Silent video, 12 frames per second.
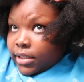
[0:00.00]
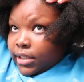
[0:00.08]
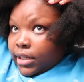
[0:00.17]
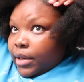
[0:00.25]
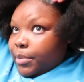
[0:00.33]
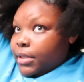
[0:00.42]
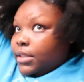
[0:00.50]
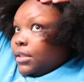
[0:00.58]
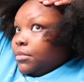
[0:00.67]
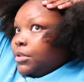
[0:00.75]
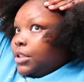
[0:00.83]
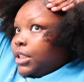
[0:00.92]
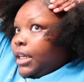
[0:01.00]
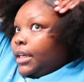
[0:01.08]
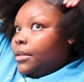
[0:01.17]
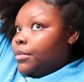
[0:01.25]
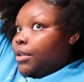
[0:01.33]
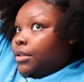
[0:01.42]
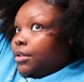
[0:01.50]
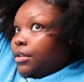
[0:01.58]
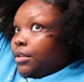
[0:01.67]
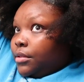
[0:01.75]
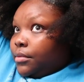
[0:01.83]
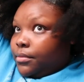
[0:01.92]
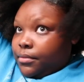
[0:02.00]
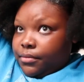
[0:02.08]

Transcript: and I put some jam on